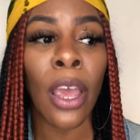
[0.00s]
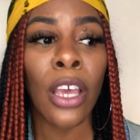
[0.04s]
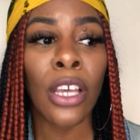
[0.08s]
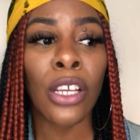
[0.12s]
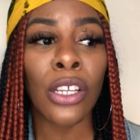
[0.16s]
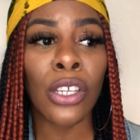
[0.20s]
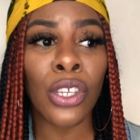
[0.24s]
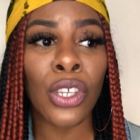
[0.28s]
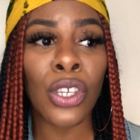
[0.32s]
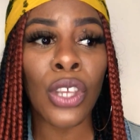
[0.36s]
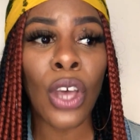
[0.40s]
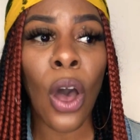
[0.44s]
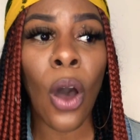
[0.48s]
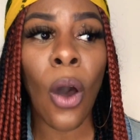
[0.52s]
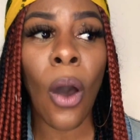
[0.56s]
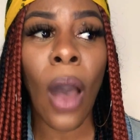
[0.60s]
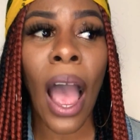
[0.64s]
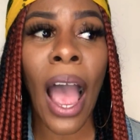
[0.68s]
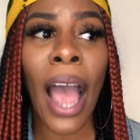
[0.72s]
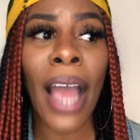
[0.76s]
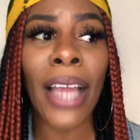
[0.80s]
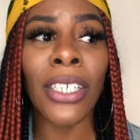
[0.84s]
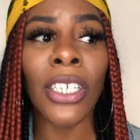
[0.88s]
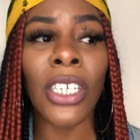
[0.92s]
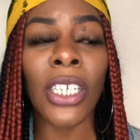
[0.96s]
So
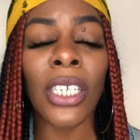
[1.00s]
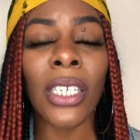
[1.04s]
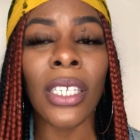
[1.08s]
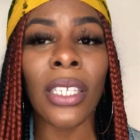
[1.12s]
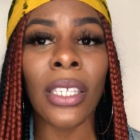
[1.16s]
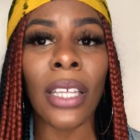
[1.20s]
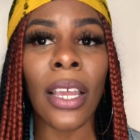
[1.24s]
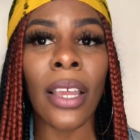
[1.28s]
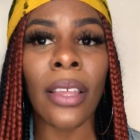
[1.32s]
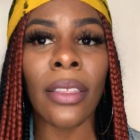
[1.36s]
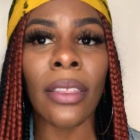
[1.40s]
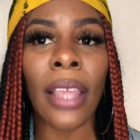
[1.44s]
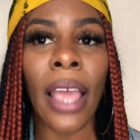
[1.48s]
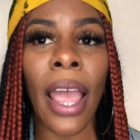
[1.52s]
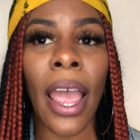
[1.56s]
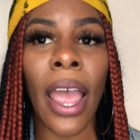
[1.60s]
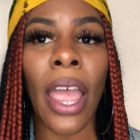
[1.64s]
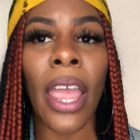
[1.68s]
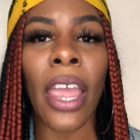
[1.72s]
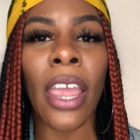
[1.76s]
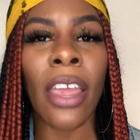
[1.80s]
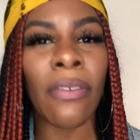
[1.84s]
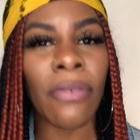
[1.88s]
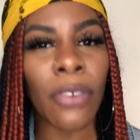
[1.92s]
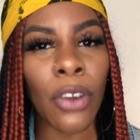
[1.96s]
I just think that
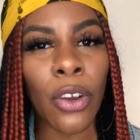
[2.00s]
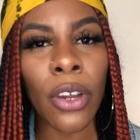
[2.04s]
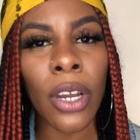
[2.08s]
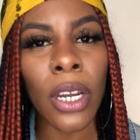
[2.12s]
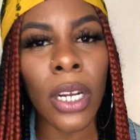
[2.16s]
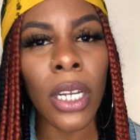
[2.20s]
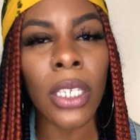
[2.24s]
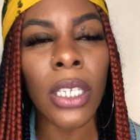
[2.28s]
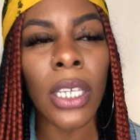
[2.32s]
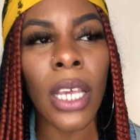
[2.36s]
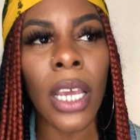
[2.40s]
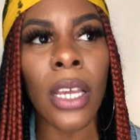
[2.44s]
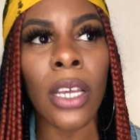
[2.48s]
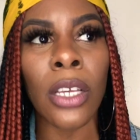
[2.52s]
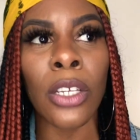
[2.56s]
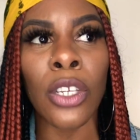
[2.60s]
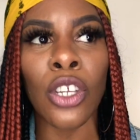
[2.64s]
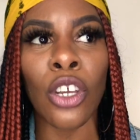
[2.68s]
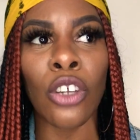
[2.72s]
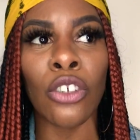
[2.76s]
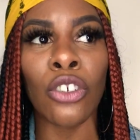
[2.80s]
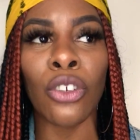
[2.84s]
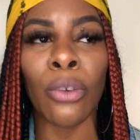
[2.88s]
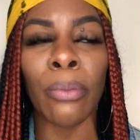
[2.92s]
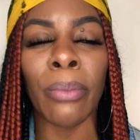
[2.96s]
if you're going to take a
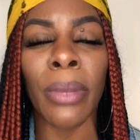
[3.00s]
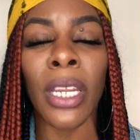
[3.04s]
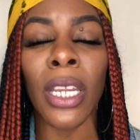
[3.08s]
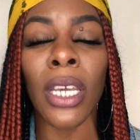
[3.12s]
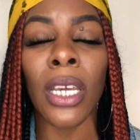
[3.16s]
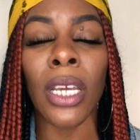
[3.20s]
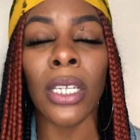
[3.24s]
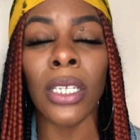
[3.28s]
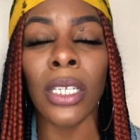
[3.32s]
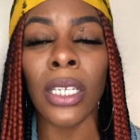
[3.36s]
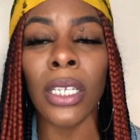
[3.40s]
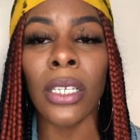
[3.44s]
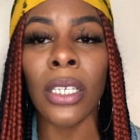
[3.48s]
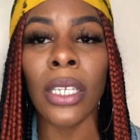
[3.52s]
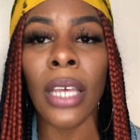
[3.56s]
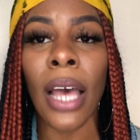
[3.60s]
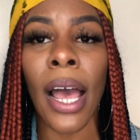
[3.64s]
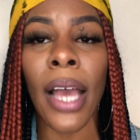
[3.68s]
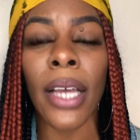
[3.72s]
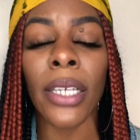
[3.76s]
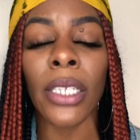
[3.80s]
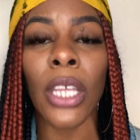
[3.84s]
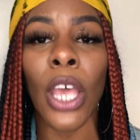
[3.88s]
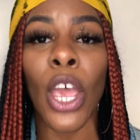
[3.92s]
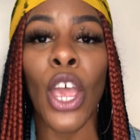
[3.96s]
social media
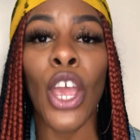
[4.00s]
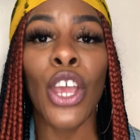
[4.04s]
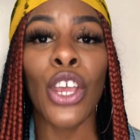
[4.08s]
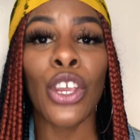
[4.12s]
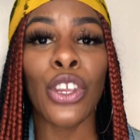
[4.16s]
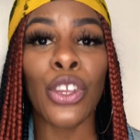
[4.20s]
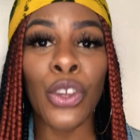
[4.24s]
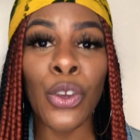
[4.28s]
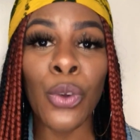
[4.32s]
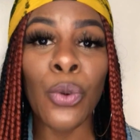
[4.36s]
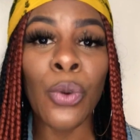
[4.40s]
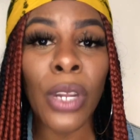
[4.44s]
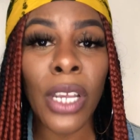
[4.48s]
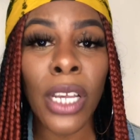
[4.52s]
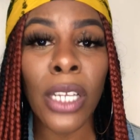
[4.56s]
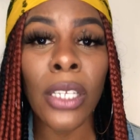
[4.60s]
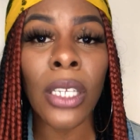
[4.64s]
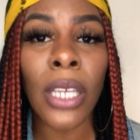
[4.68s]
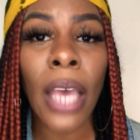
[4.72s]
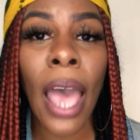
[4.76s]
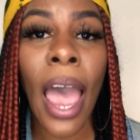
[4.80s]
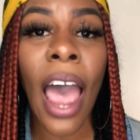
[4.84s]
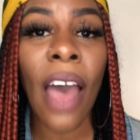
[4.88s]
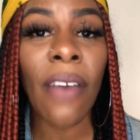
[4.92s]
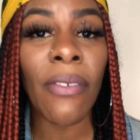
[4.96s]
detox, you need to
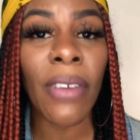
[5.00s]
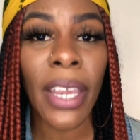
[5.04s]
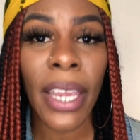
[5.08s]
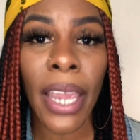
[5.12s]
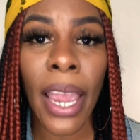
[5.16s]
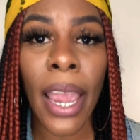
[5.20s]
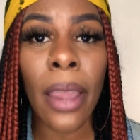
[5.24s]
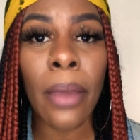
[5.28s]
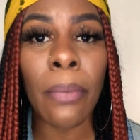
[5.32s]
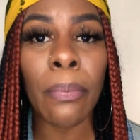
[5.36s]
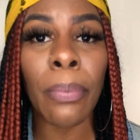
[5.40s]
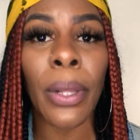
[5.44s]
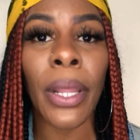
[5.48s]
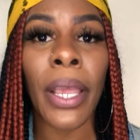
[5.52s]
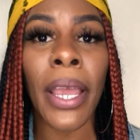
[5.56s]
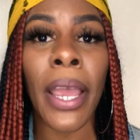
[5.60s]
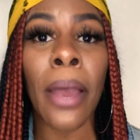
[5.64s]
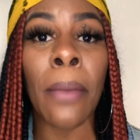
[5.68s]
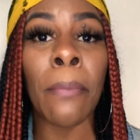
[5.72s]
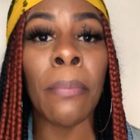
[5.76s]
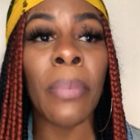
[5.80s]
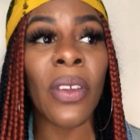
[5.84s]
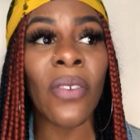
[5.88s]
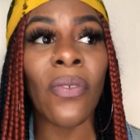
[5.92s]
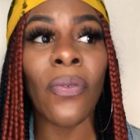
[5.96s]
have a game
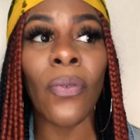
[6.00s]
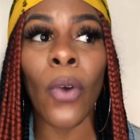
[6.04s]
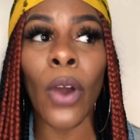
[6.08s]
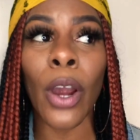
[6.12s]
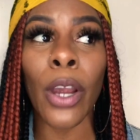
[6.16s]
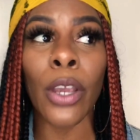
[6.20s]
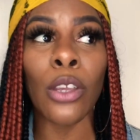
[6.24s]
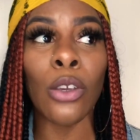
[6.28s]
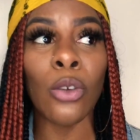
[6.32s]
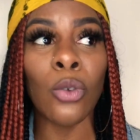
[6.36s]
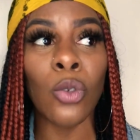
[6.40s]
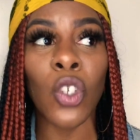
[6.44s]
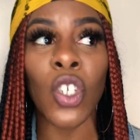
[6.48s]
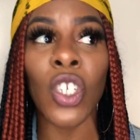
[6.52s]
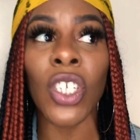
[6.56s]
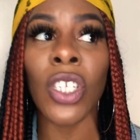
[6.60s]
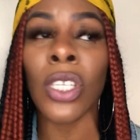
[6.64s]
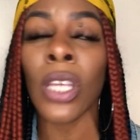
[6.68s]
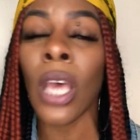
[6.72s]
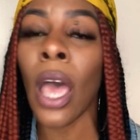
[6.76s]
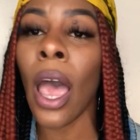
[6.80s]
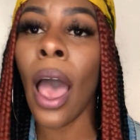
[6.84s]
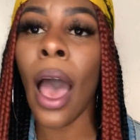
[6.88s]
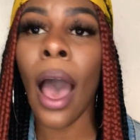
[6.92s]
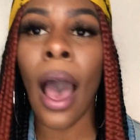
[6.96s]
plan before you just
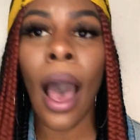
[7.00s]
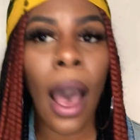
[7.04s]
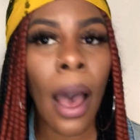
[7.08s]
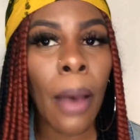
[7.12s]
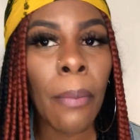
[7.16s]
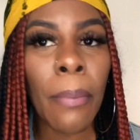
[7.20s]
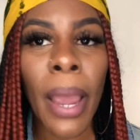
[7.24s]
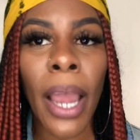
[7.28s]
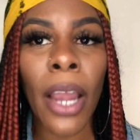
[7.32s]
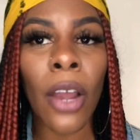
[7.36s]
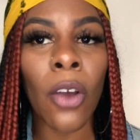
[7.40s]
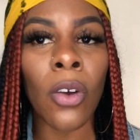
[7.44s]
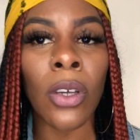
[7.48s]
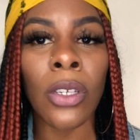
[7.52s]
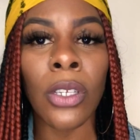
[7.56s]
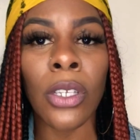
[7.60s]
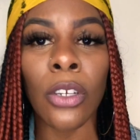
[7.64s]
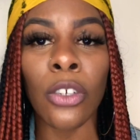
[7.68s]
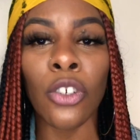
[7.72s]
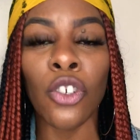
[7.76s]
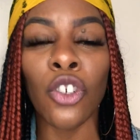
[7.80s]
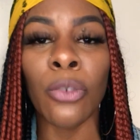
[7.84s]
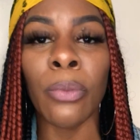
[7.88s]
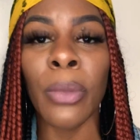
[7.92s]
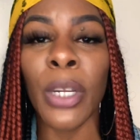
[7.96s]
hop back on
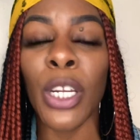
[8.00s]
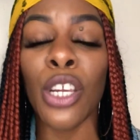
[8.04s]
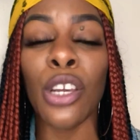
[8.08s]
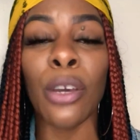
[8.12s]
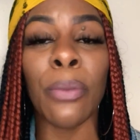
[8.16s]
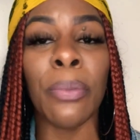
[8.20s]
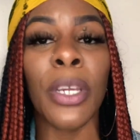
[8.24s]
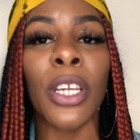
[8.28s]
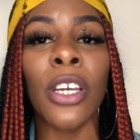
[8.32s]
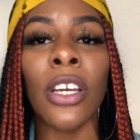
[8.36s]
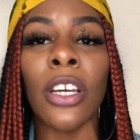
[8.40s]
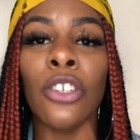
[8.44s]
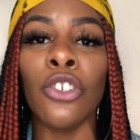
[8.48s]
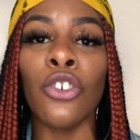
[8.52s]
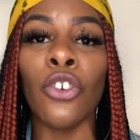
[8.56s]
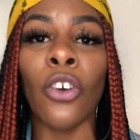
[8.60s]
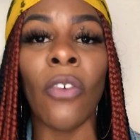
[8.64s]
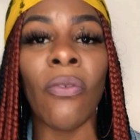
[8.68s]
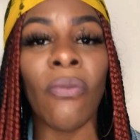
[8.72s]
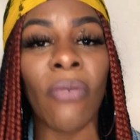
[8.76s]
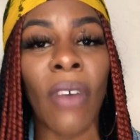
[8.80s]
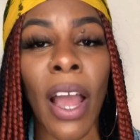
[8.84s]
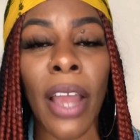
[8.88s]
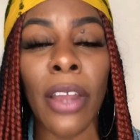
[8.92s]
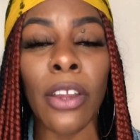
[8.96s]
social media, because you'll
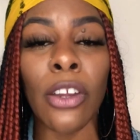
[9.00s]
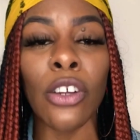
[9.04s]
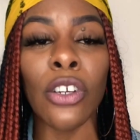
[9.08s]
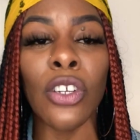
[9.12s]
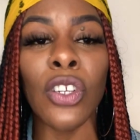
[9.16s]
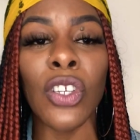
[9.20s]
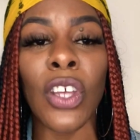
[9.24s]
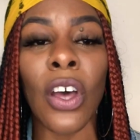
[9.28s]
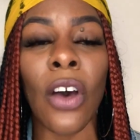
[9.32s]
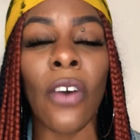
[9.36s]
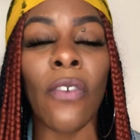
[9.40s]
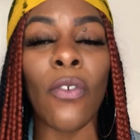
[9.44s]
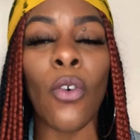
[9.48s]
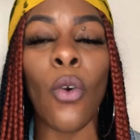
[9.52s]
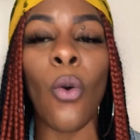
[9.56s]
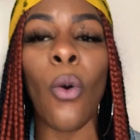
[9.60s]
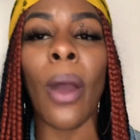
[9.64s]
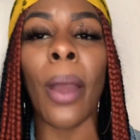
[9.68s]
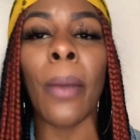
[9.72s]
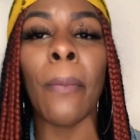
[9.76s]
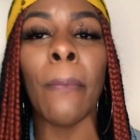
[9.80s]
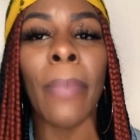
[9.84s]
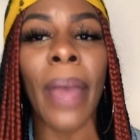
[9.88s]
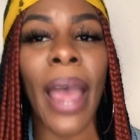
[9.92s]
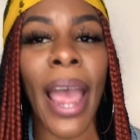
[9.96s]
find yourself
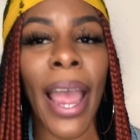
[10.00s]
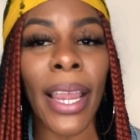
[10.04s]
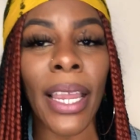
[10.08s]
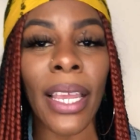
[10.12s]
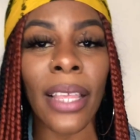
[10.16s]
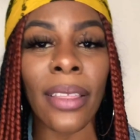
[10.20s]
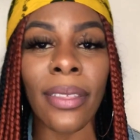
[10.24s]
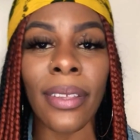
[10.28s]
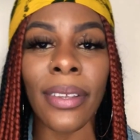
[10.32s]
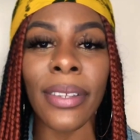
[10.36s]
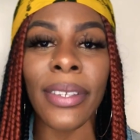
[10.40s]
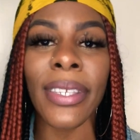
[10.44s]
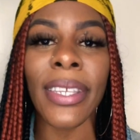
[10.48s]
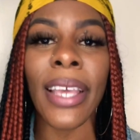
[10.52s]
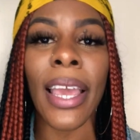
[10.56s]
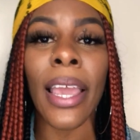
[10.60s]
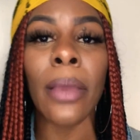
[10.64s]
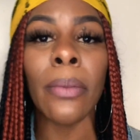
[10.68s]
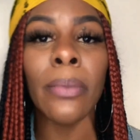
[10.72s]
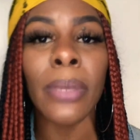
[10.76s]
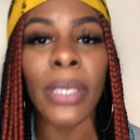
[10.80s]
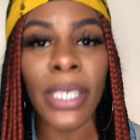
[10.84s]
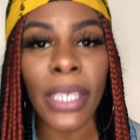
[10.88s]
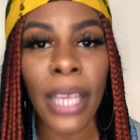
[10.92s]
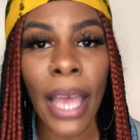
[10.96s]
going back in the
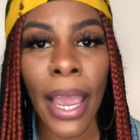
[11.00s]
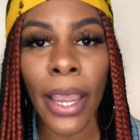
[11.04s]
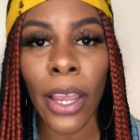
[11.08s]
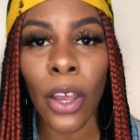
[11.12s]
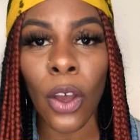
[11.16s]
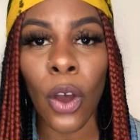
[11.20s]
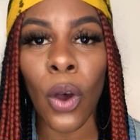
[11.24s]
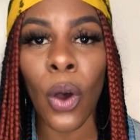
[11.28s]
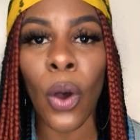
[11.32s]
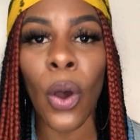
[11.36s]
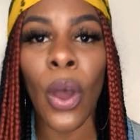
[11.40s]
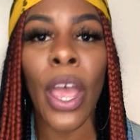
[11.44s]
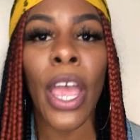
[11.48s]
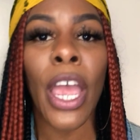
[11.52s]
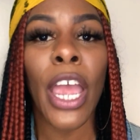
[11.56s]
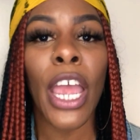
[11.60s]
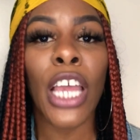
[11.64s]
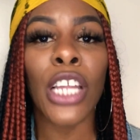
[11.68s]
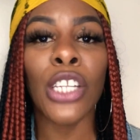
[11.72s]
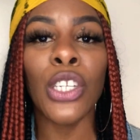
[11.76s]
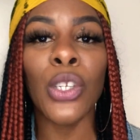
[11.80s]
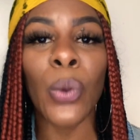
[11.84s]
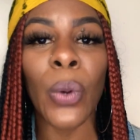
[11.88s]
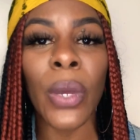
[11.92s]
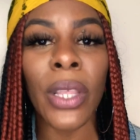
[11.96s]
same cycle
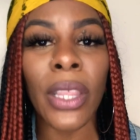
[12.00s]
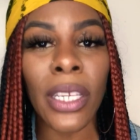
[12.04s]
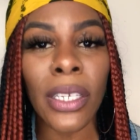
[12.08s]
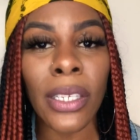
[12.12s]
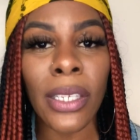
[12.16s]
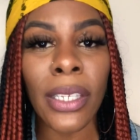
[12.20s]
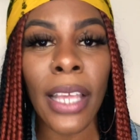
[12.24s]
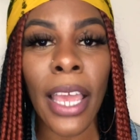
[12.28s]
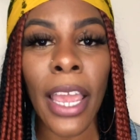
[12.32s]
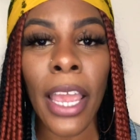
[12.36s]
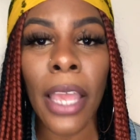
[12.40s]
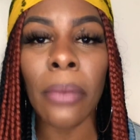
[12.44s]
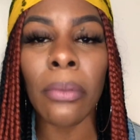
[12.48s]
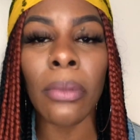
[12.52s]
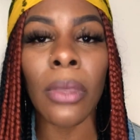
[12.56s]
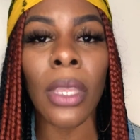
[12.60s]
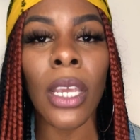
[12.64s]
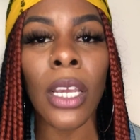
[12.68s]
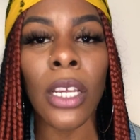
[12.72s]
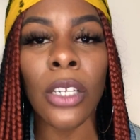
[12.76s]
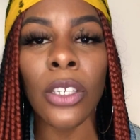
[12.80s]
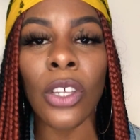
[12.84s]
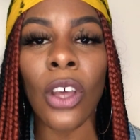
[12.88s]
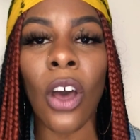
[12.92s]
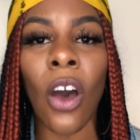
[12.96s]
and doing the same
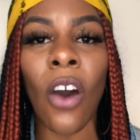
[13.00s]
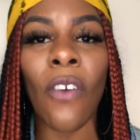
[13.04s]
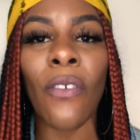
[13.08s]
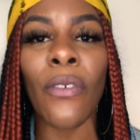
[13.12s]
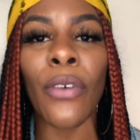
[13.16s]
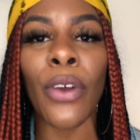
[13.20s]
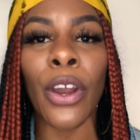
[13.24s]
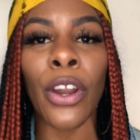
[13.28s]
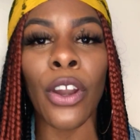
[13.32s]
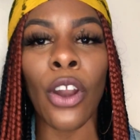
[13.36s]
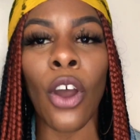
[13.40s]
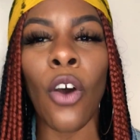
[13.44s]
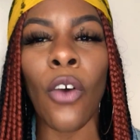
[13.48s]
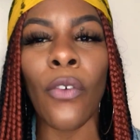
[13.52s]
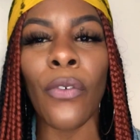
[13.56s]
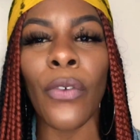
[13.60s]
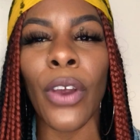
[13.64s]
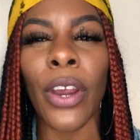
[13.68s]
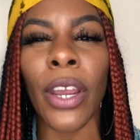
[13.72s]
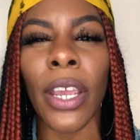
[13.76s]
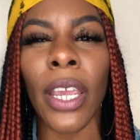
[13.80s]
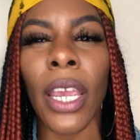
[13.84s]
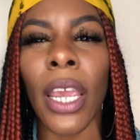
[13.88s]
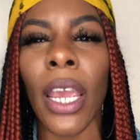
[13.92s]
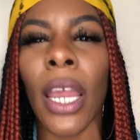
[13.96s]
things over and over
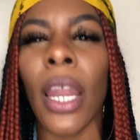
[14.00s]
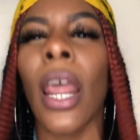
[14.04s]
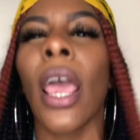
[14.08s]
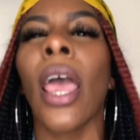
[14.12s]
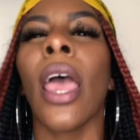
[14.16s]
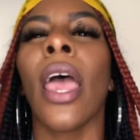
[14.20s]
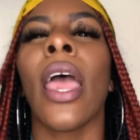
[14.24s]
again.